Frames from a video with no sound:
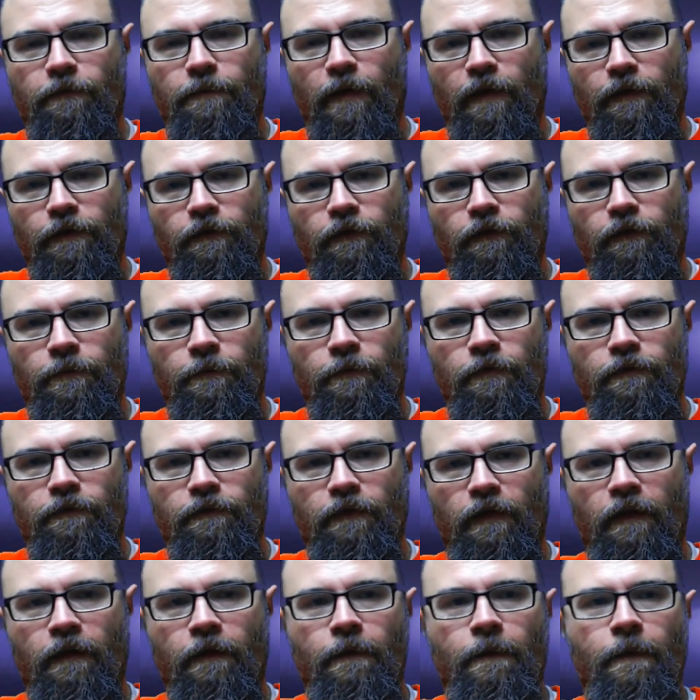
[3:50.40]
about this
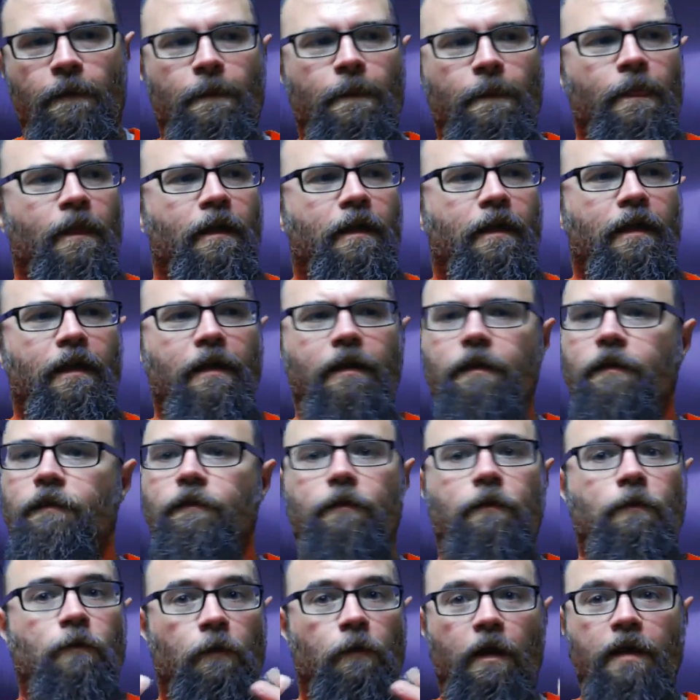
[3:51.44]
movie. It is
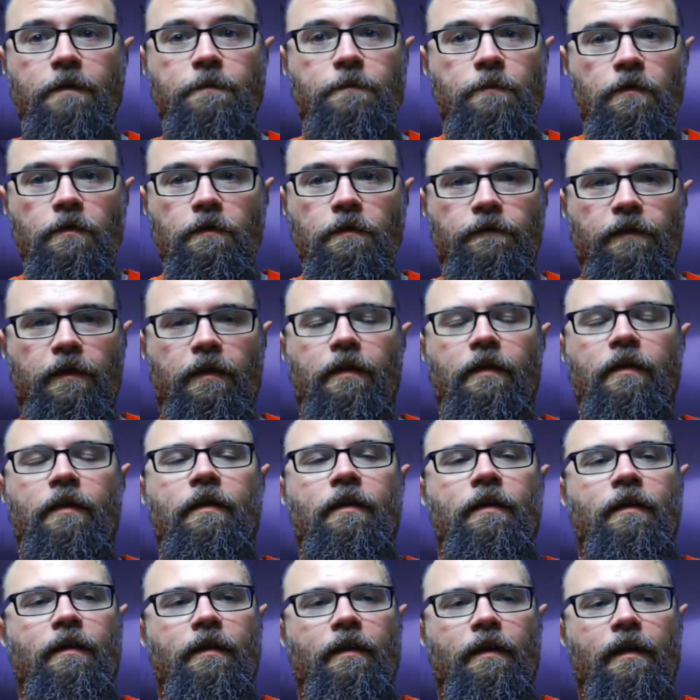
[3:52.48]
a great movie,
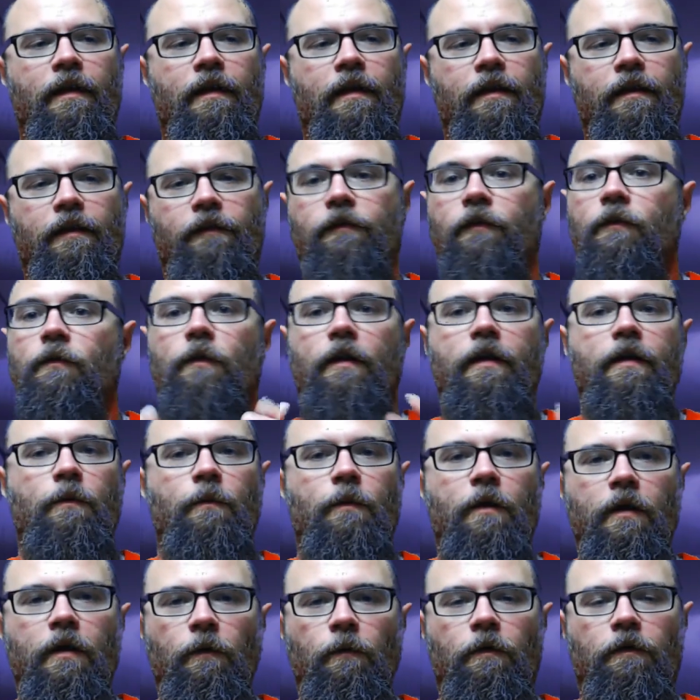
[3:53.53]
and it's a great
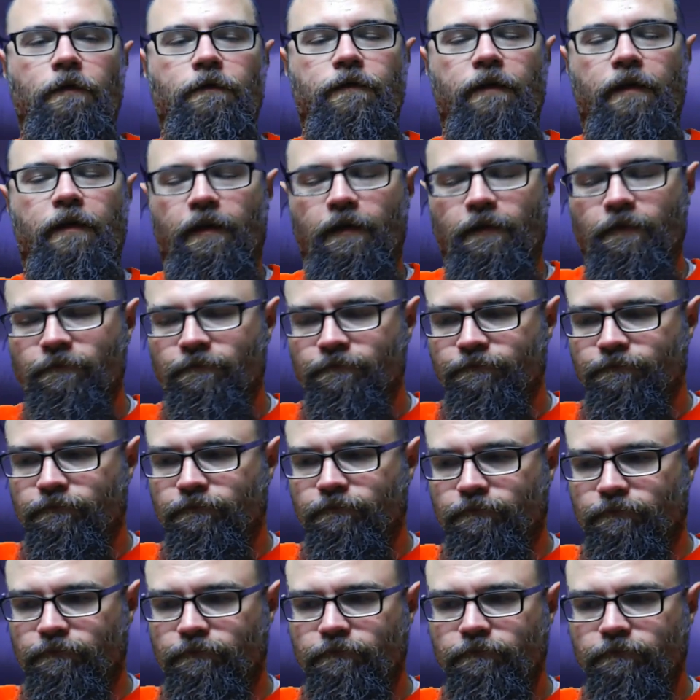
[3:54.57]
werewolf in it.
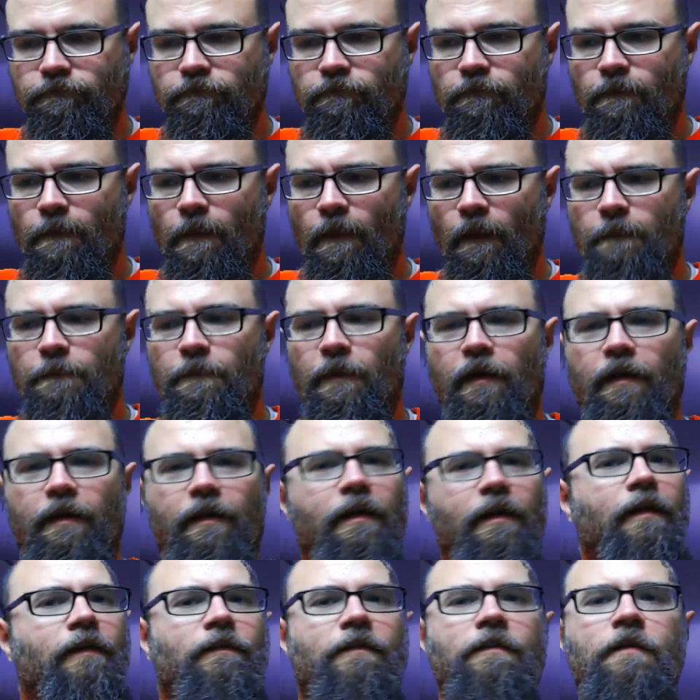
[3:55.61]
But
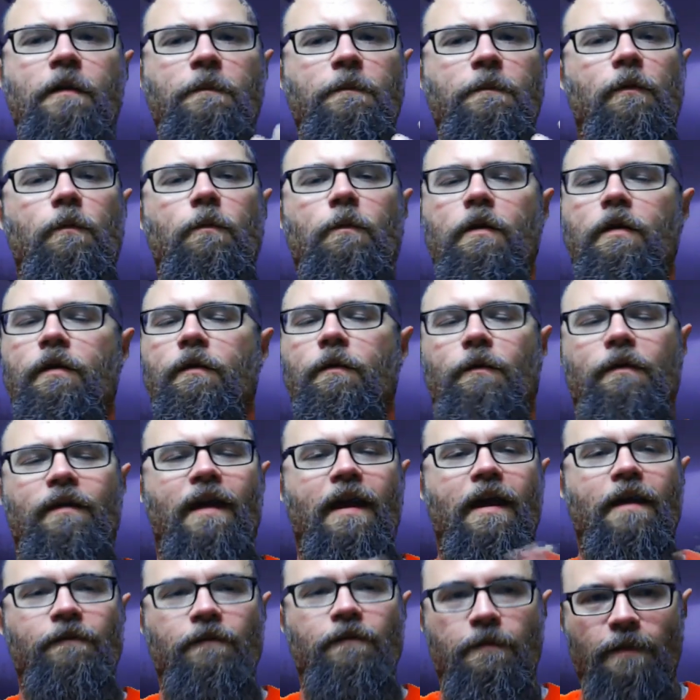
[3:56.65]
it's number one on
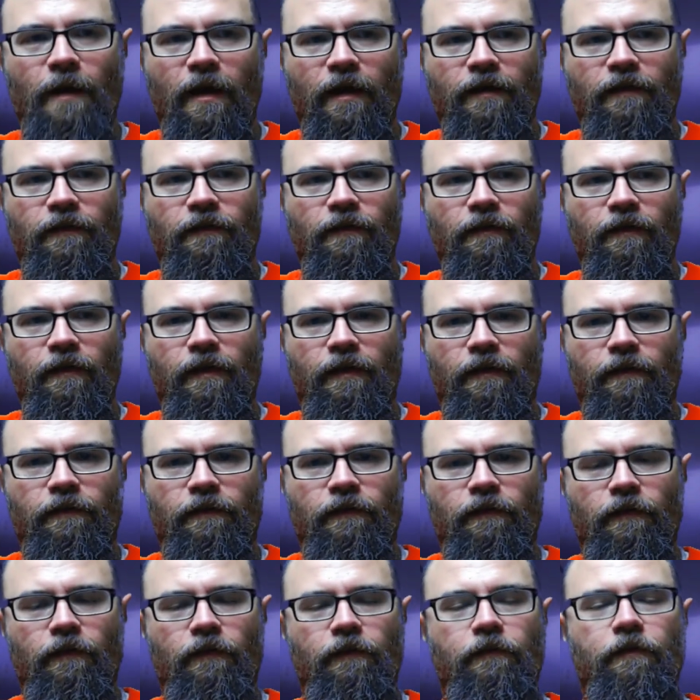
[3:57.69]
everybody's
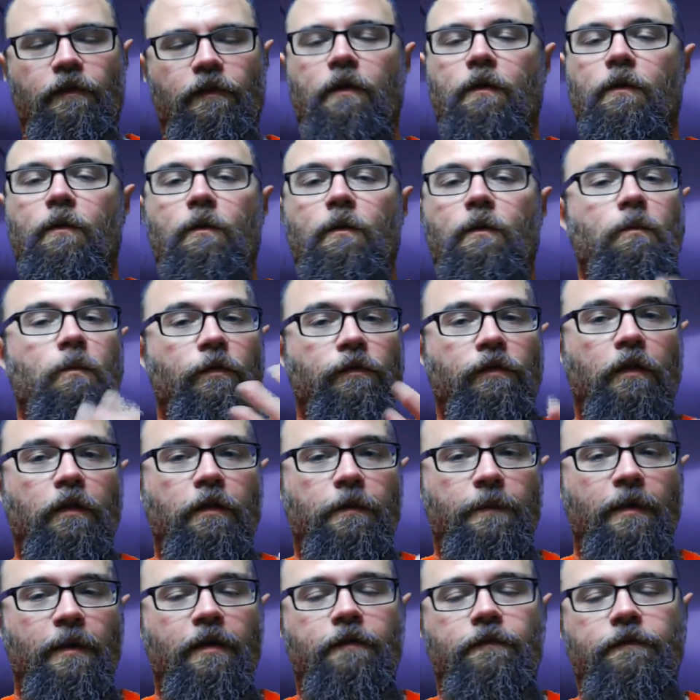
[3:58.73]
list, so we'll talk
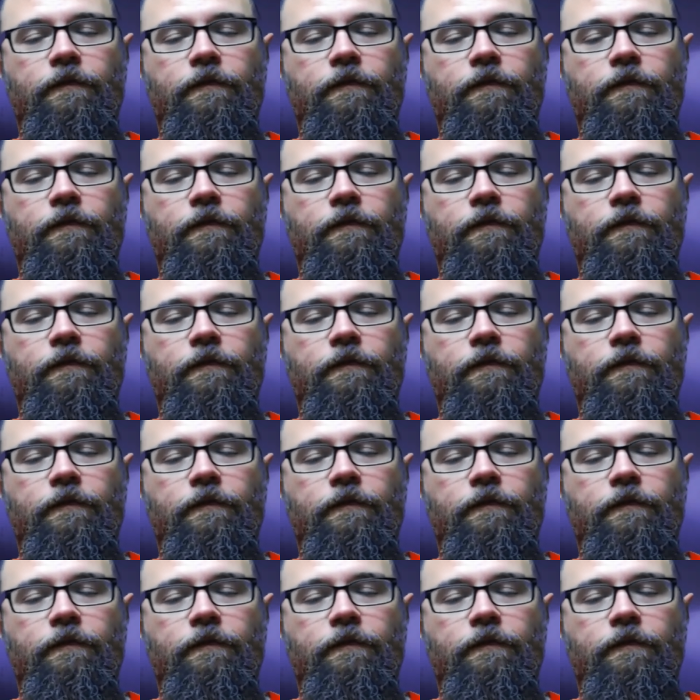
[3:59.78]
about it